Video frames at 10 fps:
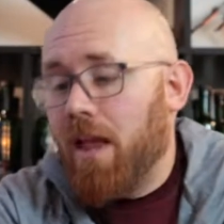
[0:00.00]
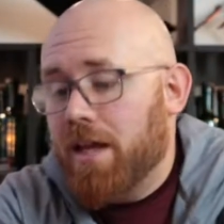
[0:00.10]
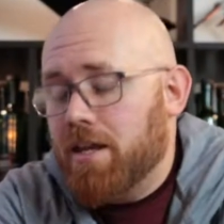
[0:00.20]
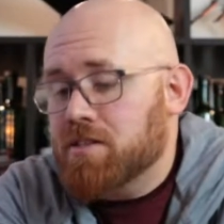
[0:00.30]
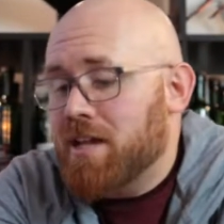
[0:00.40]

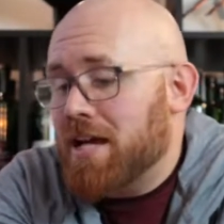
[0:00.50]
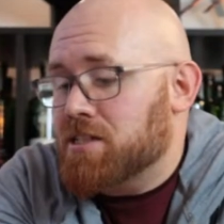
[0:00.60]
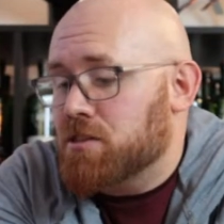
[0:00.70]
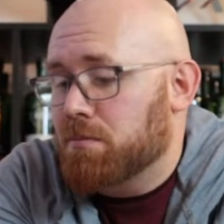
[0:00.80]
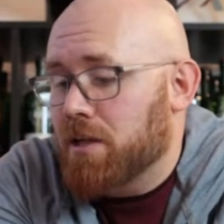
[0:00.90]
it is
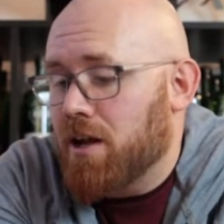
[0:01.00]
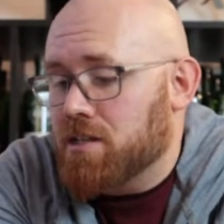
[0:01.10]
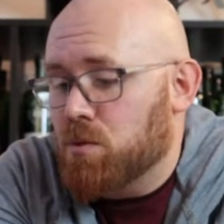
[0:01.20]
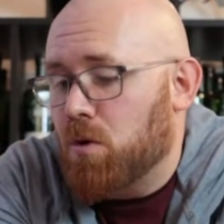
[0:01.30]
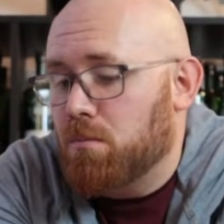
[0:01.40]
cask number
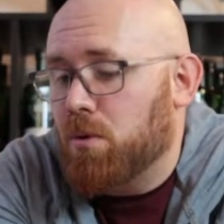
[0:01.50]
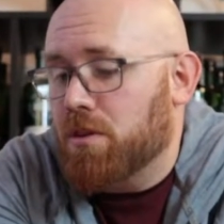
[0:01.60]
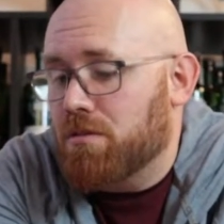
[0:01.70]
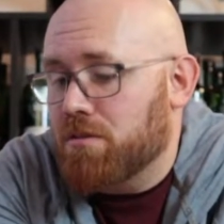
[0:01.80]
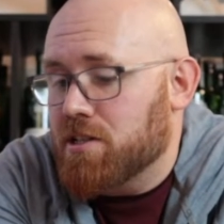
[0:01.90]

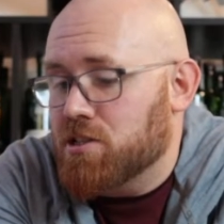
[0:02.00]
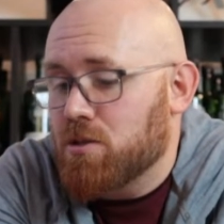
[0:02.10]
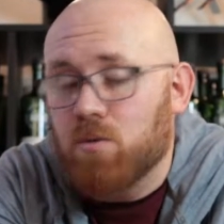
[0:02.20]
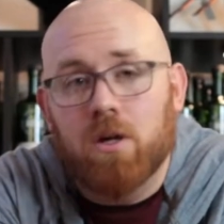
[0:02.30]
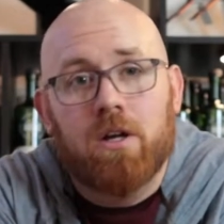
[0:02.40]

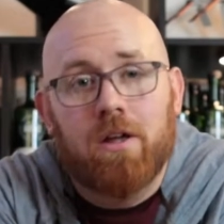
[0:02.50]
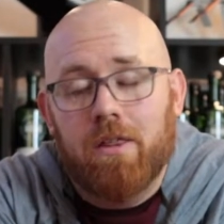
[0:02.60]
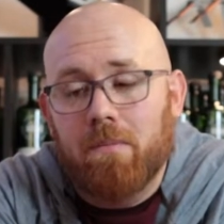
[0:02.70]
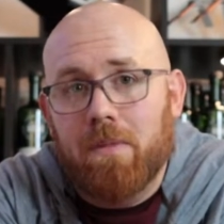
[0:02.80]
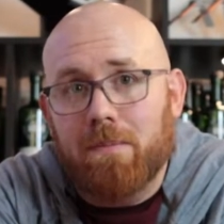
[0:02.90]
91.32.
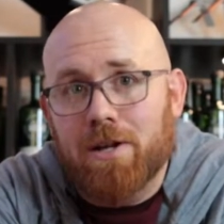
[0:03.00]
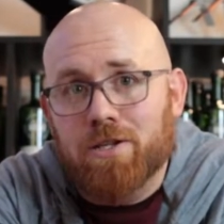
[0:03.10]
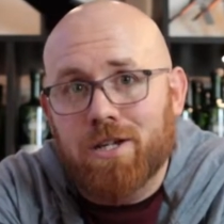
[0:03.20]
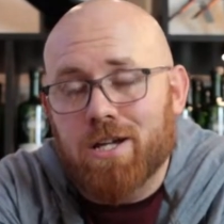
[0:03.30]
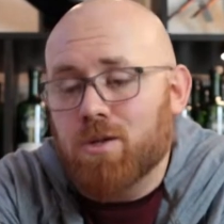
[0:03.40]
They managed
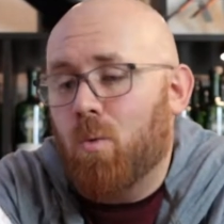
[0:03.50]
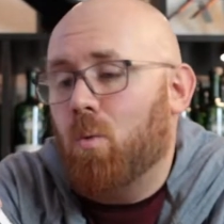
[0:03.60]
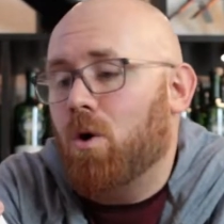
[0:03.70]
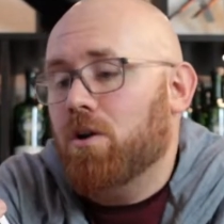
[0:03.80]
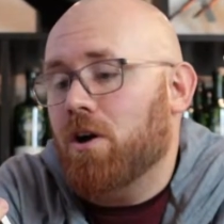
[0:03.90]
to get
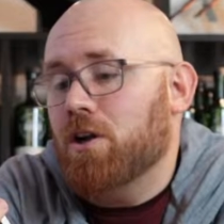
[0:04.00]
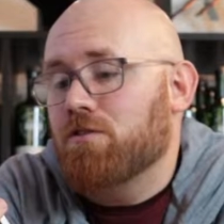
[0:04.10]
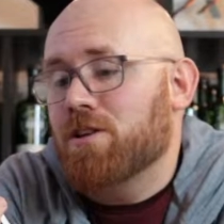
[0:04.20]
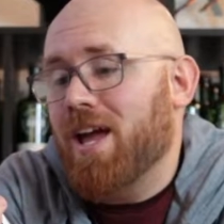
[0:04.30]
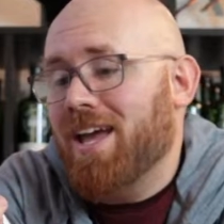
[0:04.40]

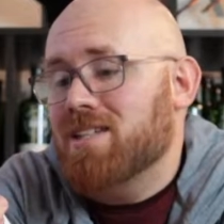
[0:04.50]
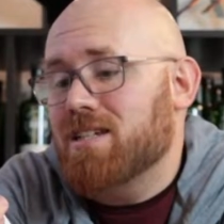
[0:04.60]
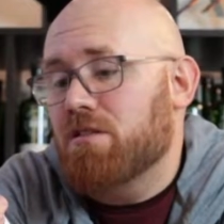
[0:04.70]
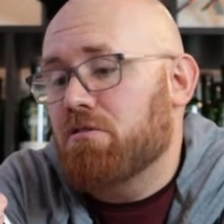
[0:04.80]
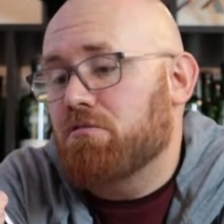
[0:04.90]

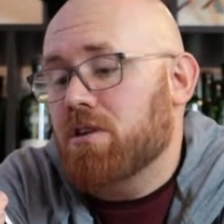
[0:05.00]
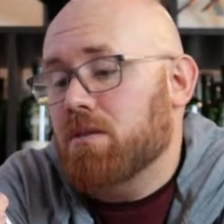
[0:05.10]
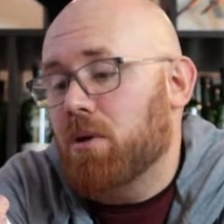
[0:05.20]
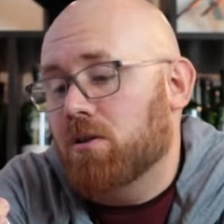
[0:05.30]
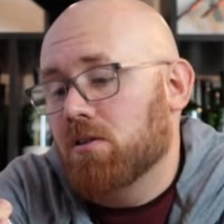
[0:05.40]
183
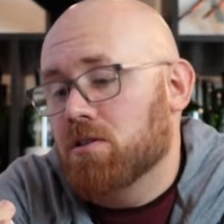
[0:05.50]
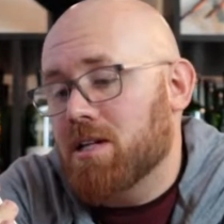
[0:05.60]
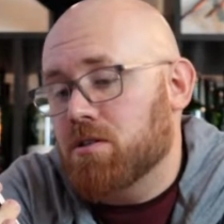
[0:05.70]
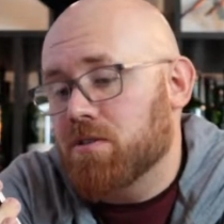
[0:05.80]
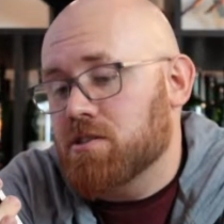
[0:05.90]
bottles
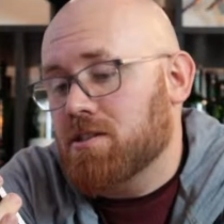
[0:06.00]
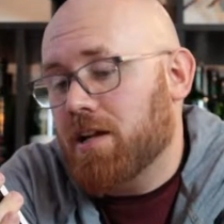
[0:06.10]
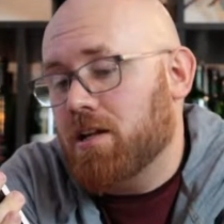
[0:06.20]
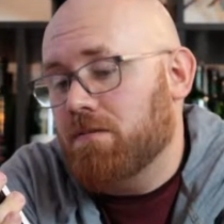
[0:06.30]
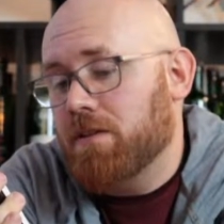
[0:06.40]
out of a
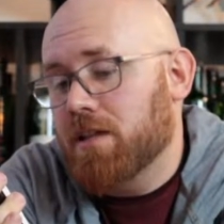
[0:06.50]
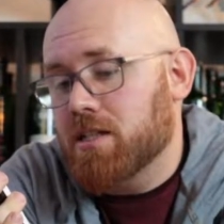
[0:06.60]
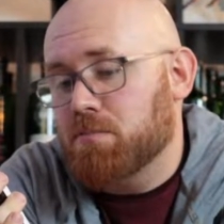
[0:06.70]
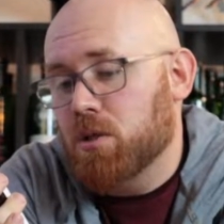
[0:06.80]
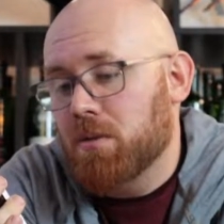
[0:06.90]
second fill
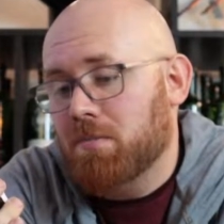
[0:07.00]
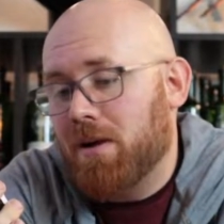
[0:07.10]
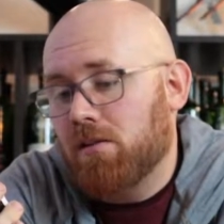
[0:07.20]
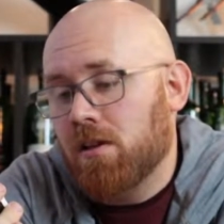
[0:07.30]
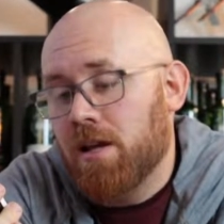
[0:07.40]
ex-bourbon
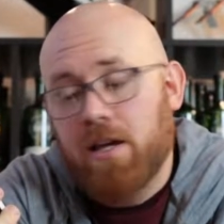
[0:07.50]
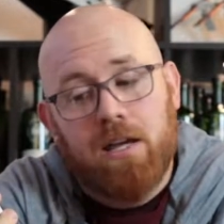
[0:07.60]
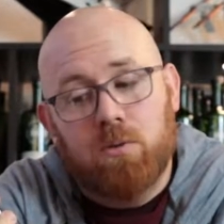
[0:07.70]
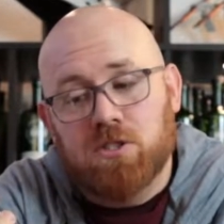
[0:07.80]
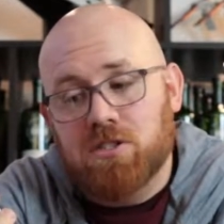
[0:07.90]
barrel.
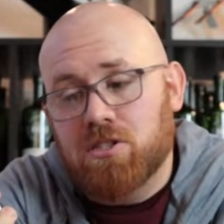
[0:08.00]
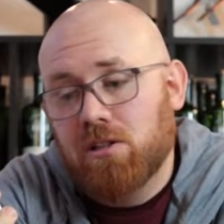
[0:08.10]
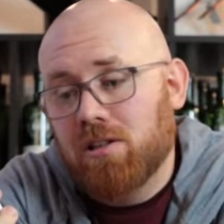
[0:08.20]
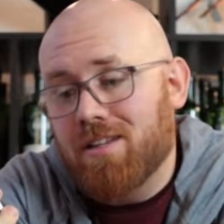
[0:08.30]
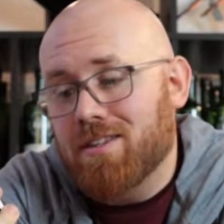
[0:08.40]
It was
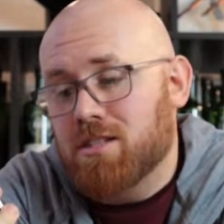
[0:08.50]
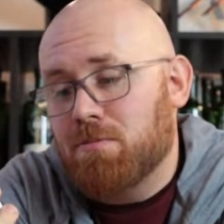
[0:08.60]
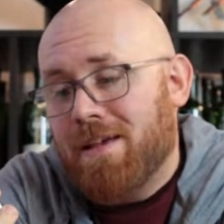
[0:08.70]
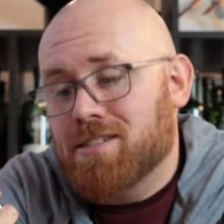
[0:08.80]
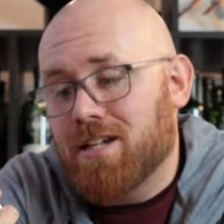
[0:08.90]
distilled in the
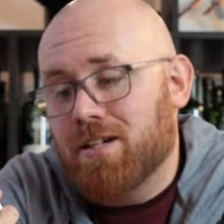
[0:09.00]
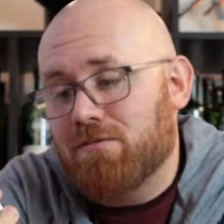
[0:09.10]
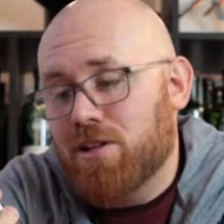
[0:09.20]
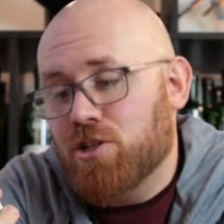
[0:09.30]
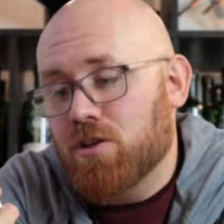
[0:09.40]
Speyside
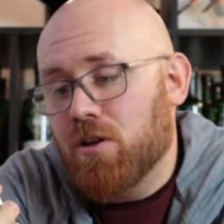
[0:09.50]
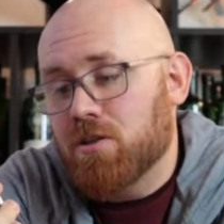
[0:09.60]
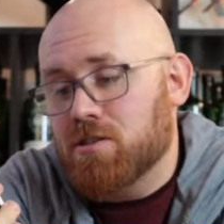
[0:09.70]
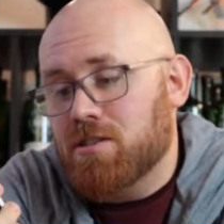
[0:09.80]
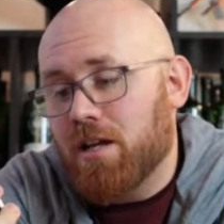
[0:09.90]
region on the
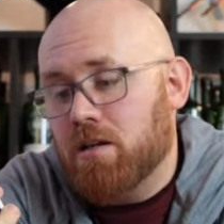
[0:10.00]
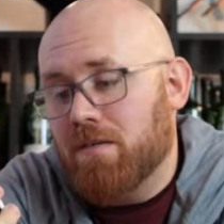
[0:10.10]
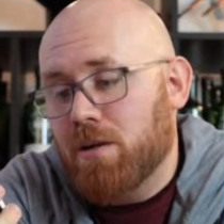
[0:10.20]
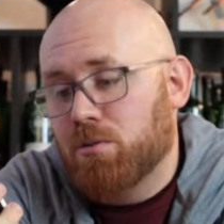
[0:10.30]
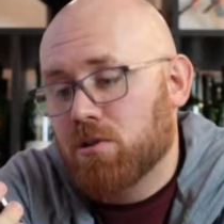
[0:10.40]
2nd of
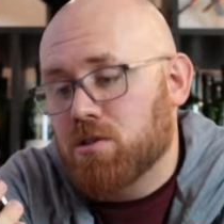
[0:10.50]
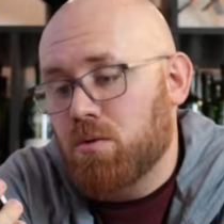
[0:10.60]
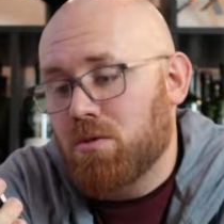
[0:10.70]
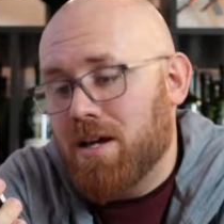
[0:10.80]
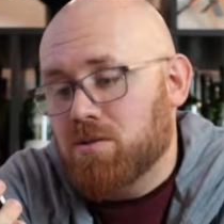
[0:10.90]
April
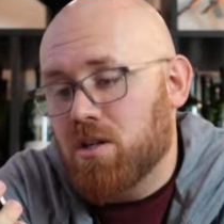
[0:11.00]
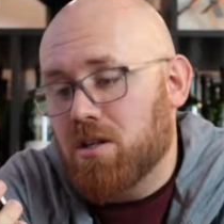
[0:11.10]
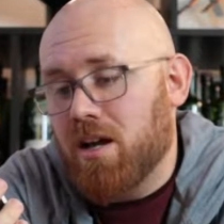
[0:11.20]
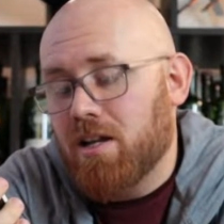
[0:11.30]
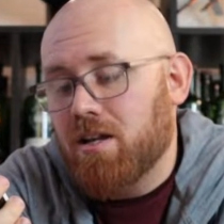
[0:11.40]

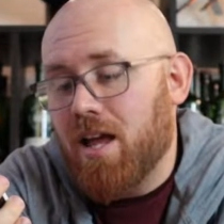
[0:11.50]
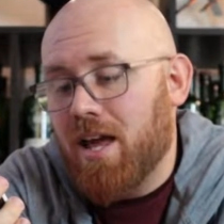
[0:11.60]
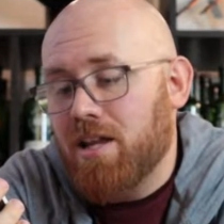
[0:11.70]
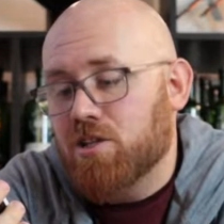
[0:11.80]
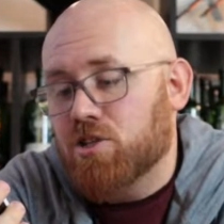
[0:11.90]
2009 and
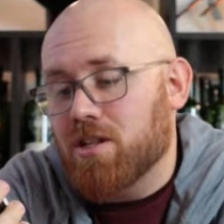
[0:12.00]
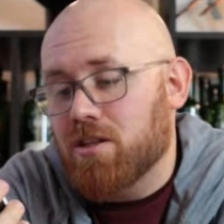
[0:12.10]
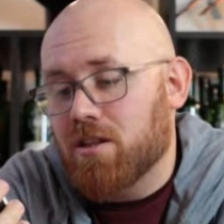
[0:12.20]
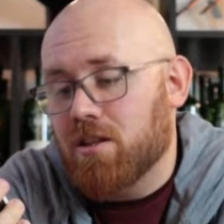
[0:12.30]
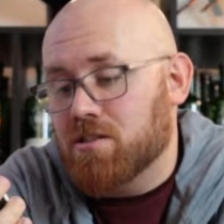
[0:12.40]
aged
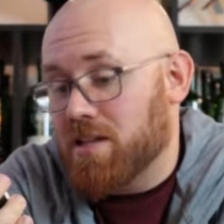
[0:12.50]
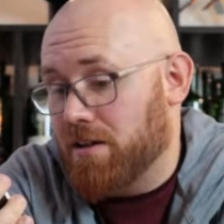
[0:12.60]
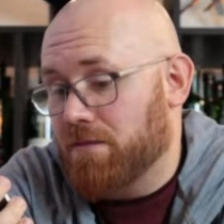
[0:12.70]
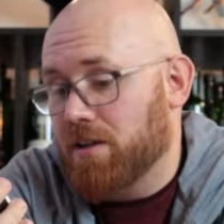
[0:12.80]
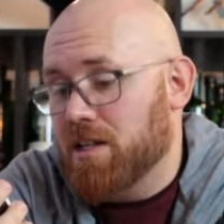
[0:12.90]
in the
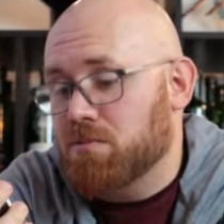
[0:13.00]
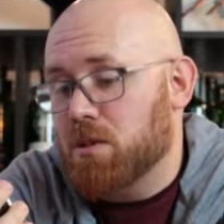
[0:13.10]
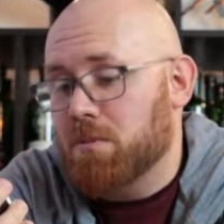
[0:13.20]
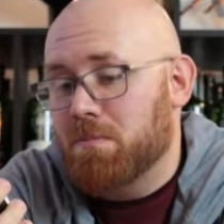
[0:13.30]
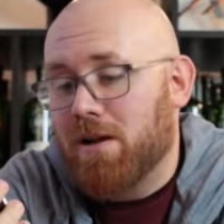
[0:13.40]
second fill
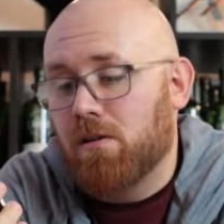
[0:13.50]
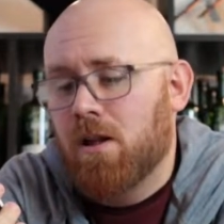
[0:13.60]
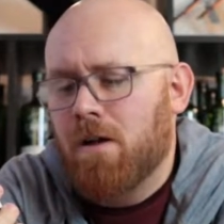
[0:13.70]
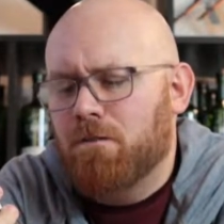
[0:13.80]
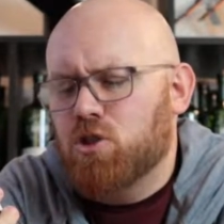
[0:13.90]
ex-bourbon barrel
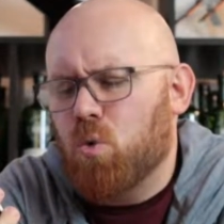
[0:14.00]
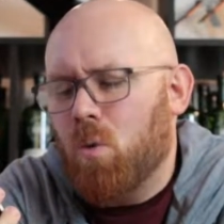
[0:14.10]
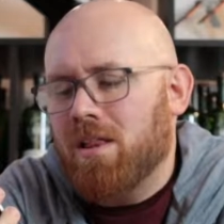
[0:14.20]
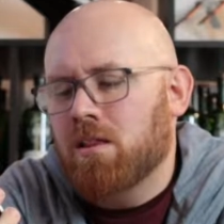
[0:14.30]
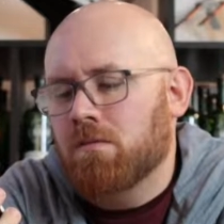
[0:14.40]
for
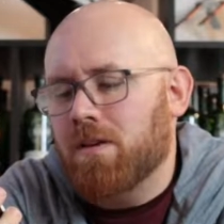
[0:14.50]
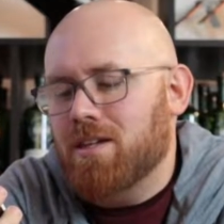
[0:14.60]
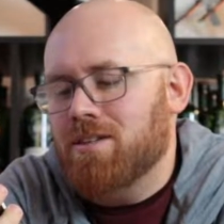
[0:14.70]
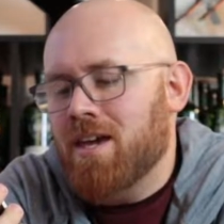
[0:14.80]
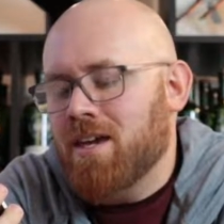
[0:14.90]
12
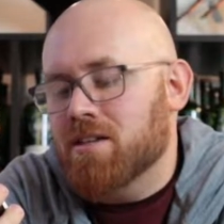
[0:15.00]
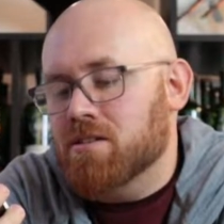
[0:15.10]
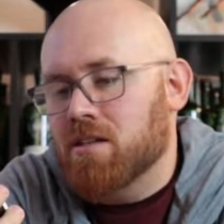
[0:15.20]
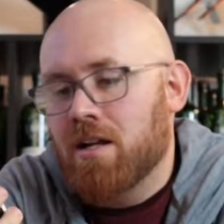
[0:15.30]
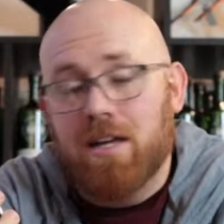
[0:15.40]

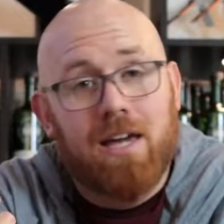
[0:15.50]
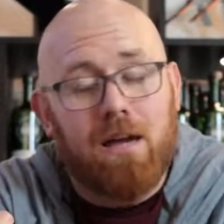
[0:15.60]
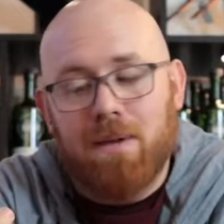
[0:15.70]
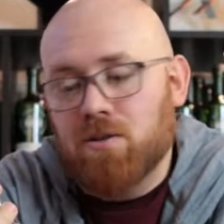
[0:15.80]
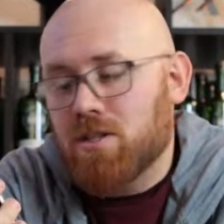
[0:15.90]
years.
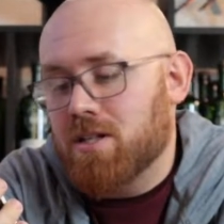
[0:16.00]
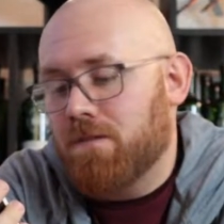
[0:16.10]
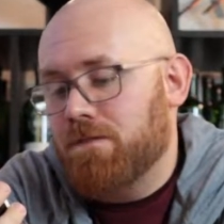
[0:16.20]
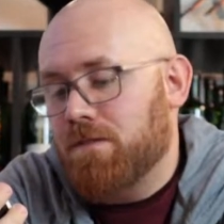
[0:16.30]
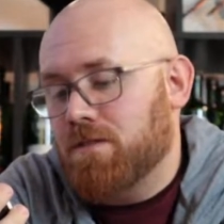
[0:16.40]
Came out at
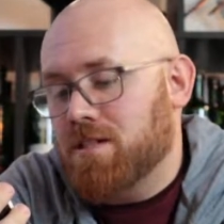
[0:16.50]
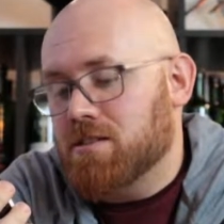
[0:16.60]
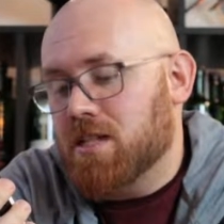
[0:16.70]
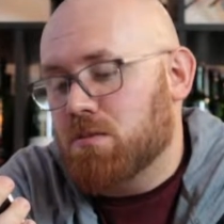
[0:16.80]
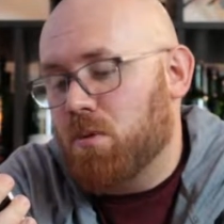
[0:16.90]

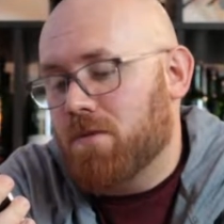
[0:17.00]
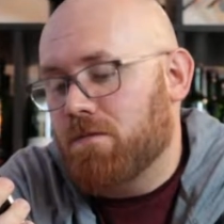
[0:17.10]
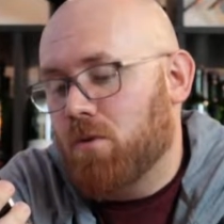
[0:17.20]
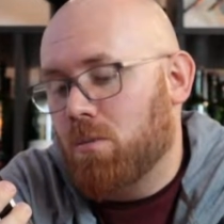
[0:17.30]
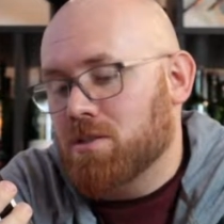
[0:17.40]
56.4%
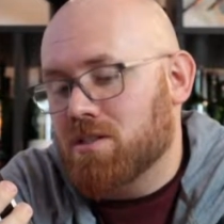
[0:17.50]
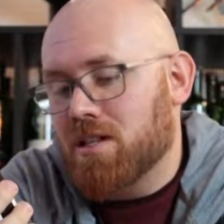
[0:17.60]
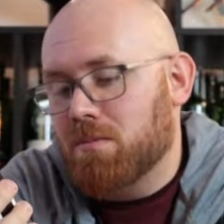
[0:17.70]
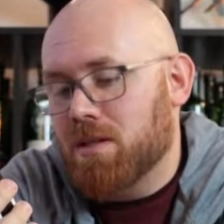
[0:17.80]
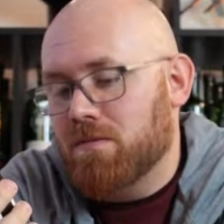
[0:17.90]

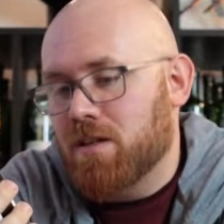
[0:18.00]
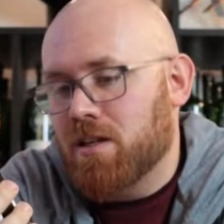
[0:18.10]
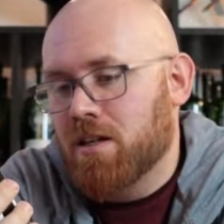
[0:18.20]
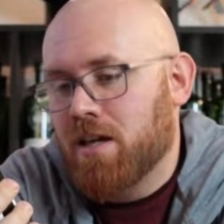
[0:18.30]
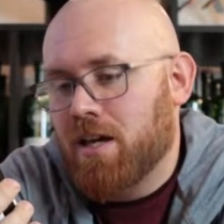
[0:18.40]
ABV.